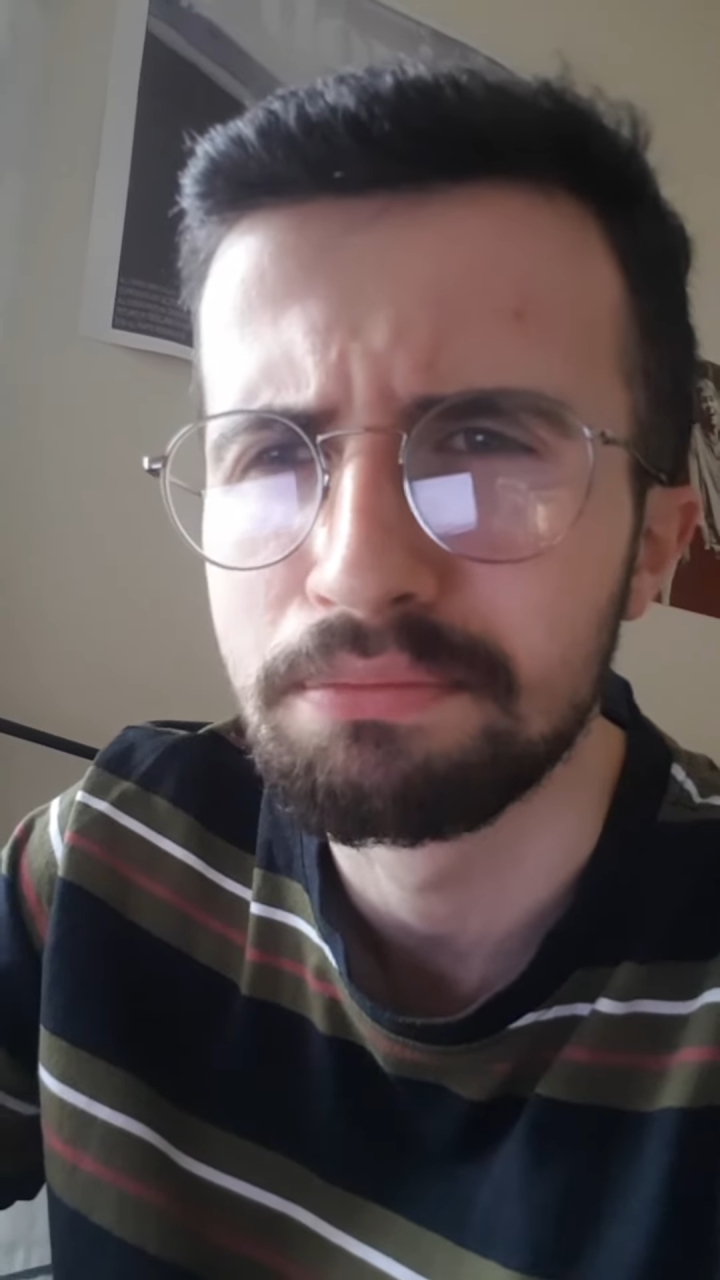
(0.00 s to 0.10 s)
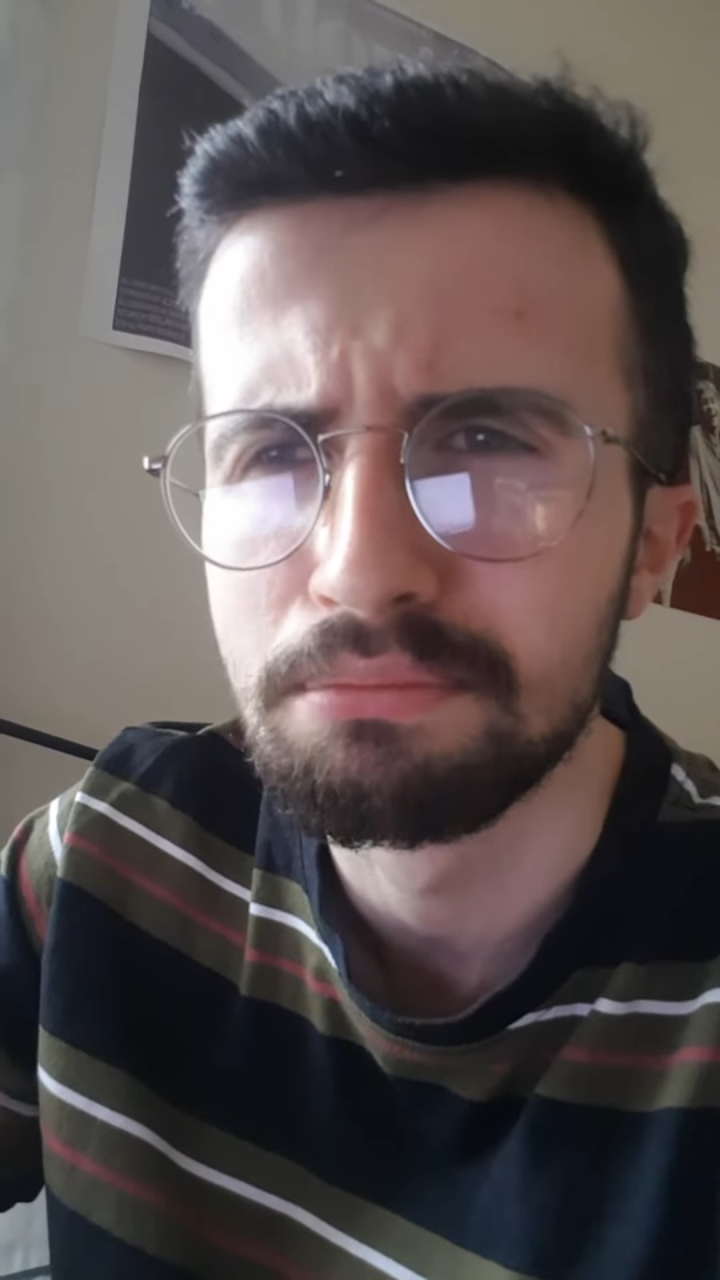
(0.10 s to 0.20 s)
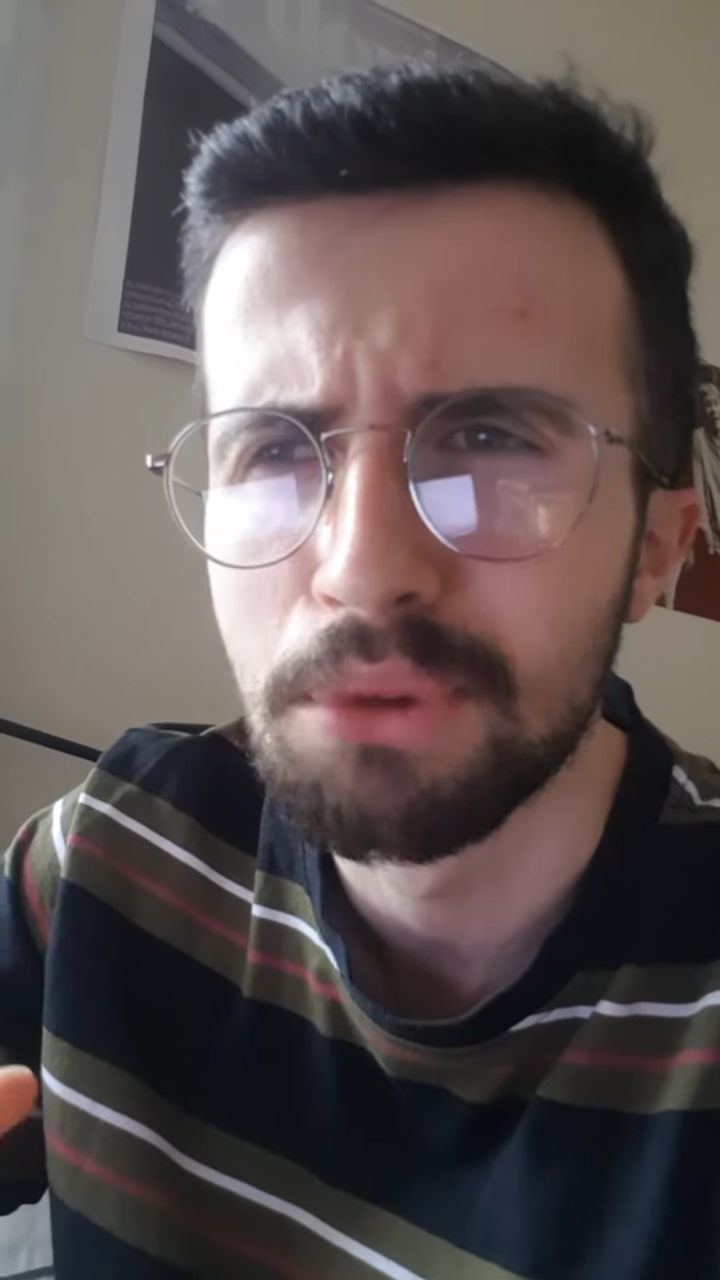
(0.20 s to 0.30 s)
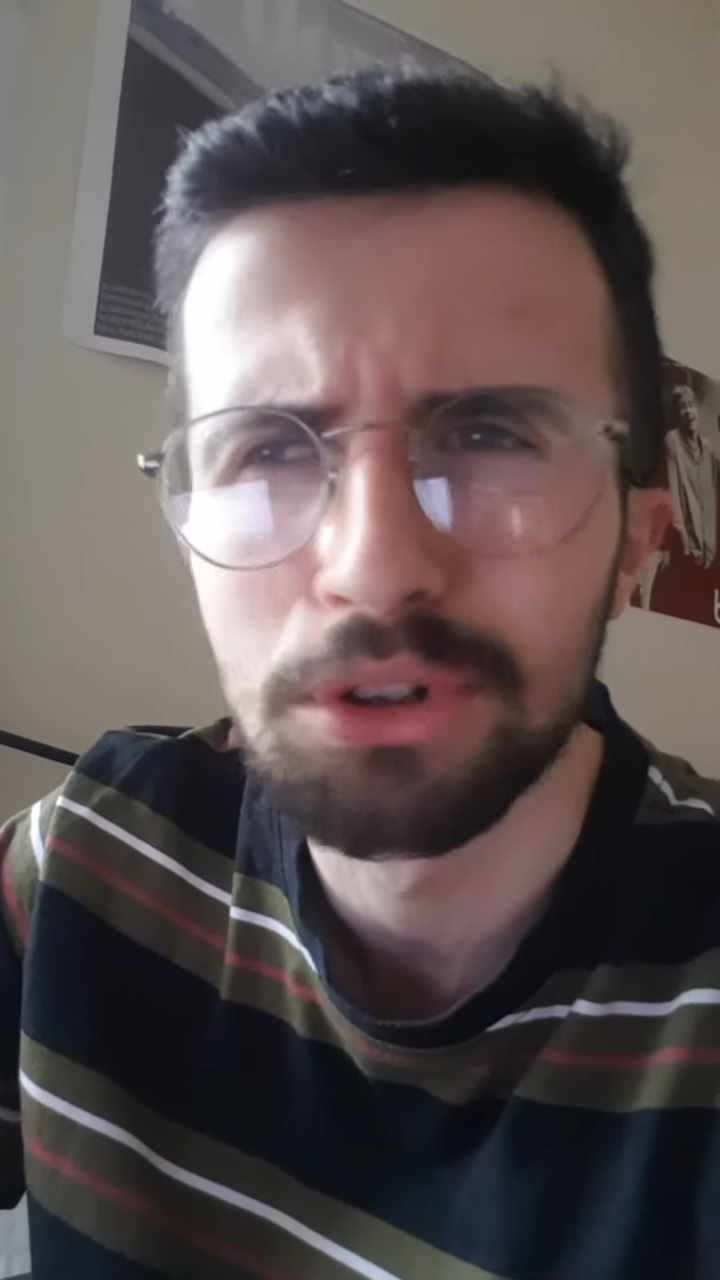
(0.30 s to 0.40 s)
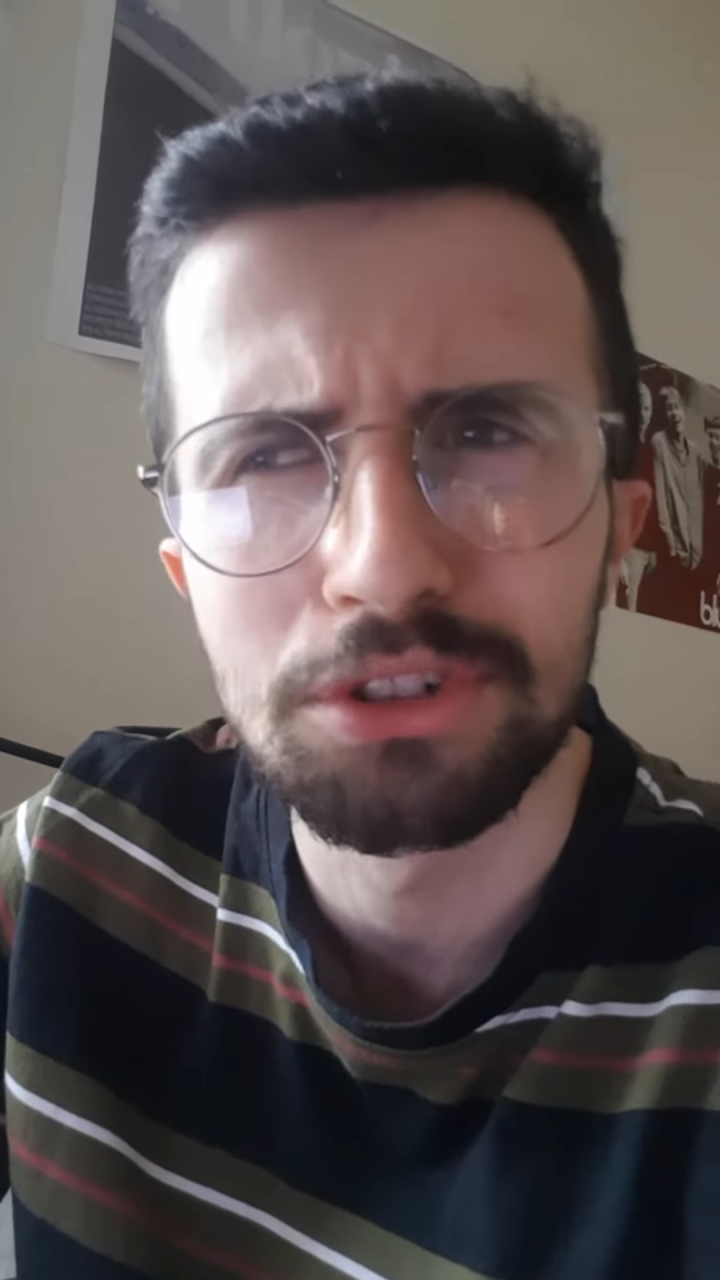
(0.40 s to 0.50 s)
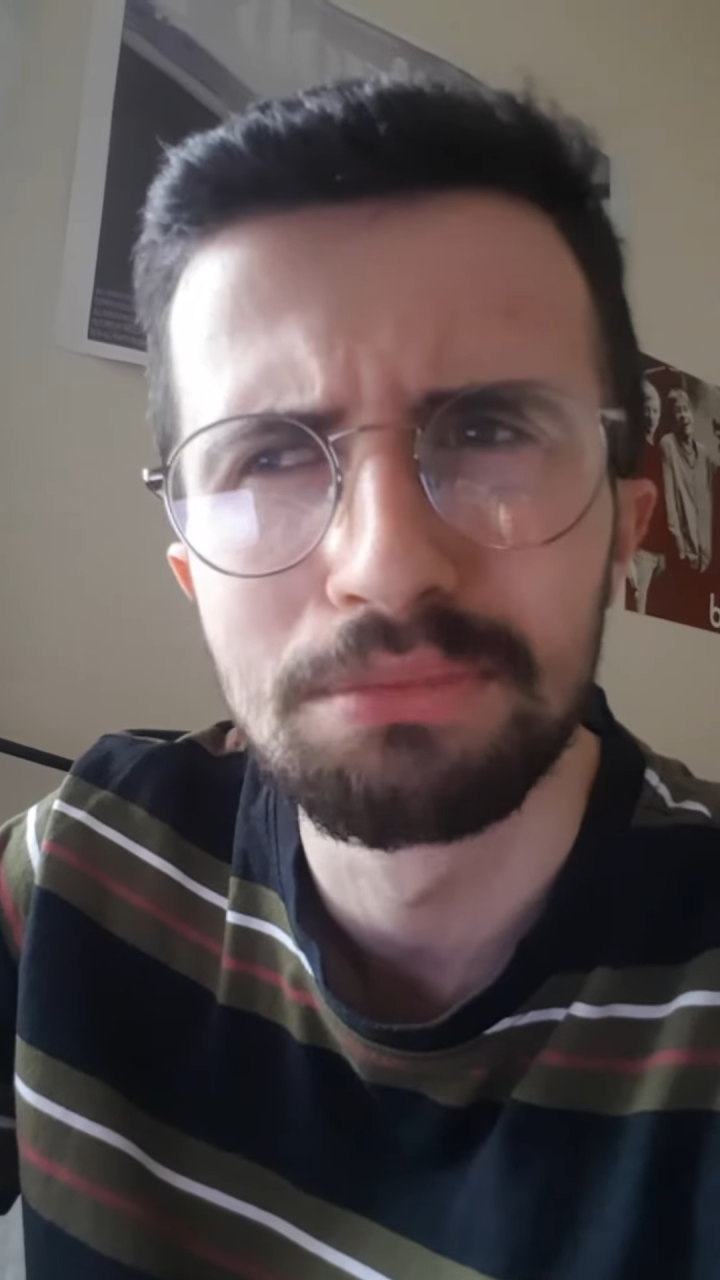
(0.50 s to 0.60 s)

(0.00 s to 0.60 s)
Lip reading: much,